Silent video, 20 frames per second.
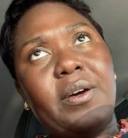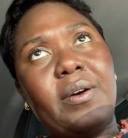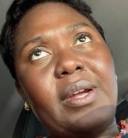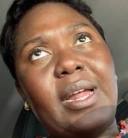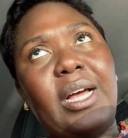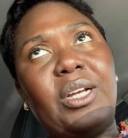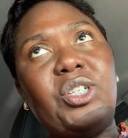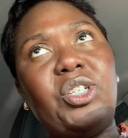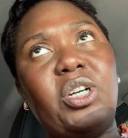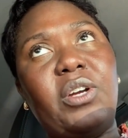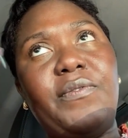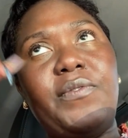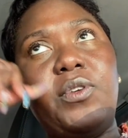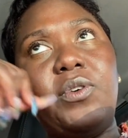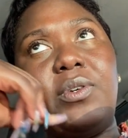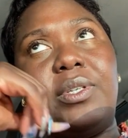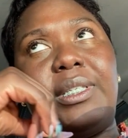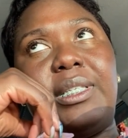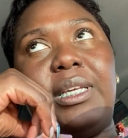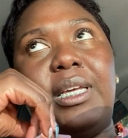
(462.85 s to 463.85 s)
Not sure if
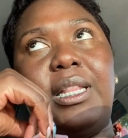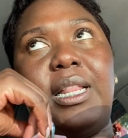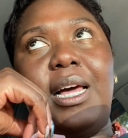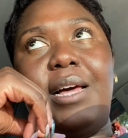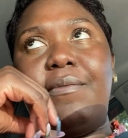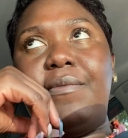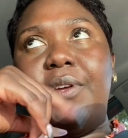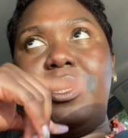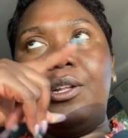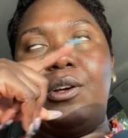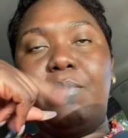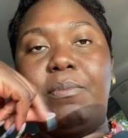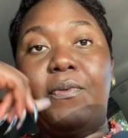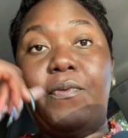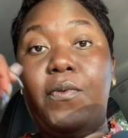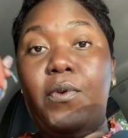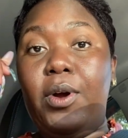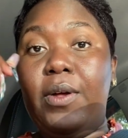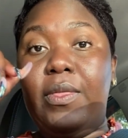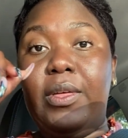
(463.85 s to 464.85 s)
you'll see that video
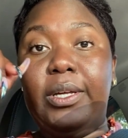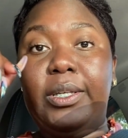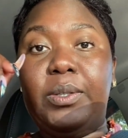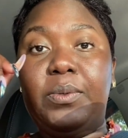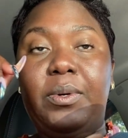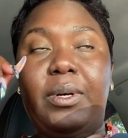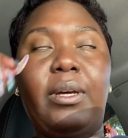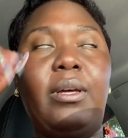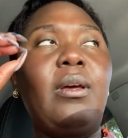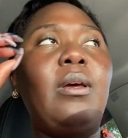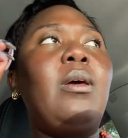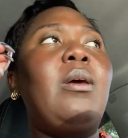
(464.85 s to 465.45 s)
before this one,